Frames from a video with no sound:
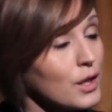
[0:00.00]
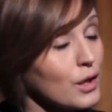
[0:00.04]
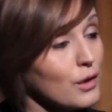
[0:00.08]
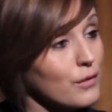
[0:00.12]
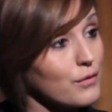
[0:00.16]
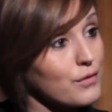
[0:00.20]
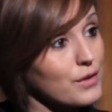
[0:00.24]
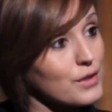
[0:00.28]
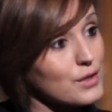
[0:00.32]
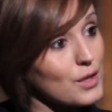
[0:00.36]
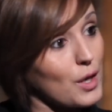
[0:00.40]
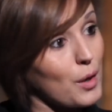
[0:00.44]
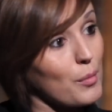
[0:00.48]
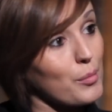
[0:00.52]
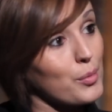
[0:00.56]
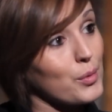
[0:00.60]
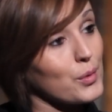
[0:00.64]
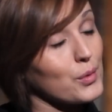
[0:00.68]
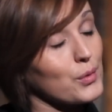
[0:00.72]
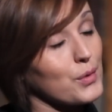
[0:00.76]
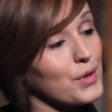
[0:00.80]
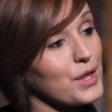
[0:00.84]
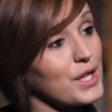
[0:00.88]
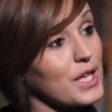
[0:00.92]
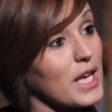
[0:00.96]
For
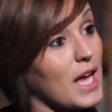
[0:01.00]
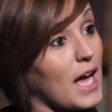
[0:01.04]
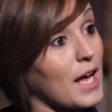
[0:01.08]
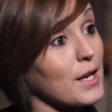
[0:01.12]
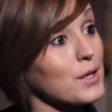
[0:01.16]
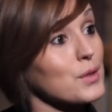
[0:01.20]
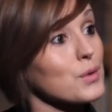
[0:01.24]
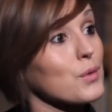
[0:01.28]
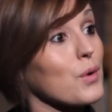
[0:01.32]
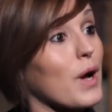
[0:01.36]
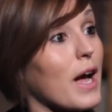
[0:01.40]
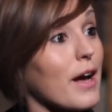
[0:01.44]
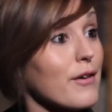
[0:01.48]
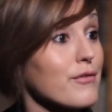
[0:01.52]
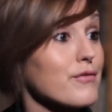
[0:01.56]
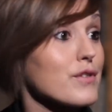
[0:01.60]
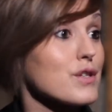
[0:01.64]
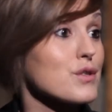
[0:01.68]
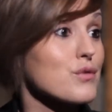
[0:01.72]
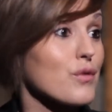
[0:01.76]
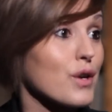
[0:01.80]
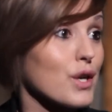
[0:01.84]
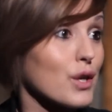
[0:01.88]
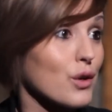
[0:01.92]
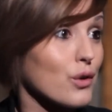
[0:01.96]
example, the annual average
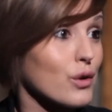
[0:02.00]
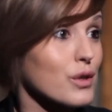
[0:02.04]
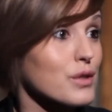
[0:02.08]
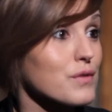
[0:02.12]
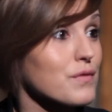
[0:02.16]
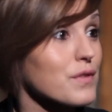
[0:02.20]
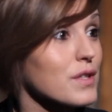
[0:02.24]
running cost